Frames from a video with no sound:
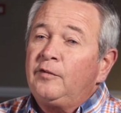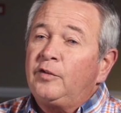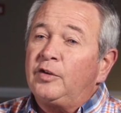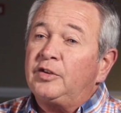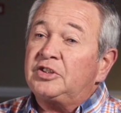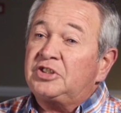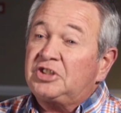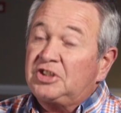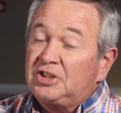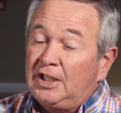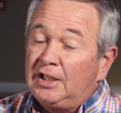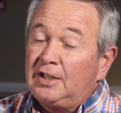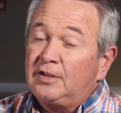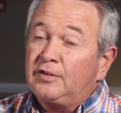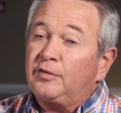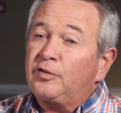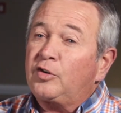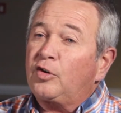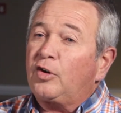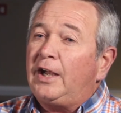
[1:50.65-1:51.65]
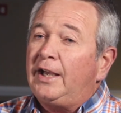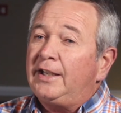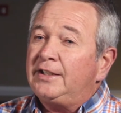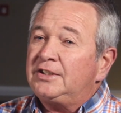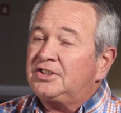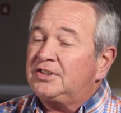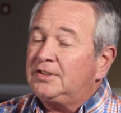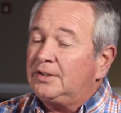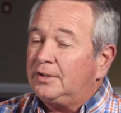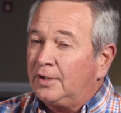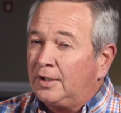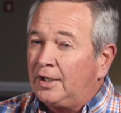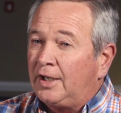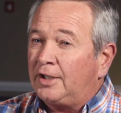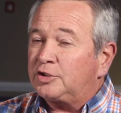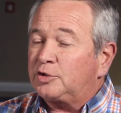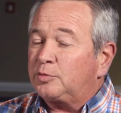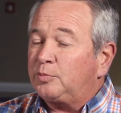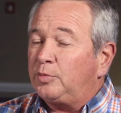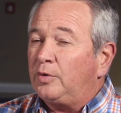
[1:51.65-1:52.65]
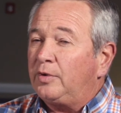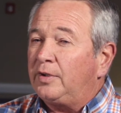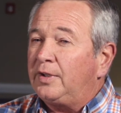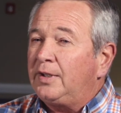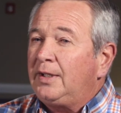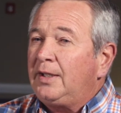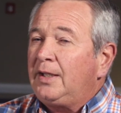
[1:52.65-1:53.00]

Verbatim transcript: for the sake of Christ and the gospel.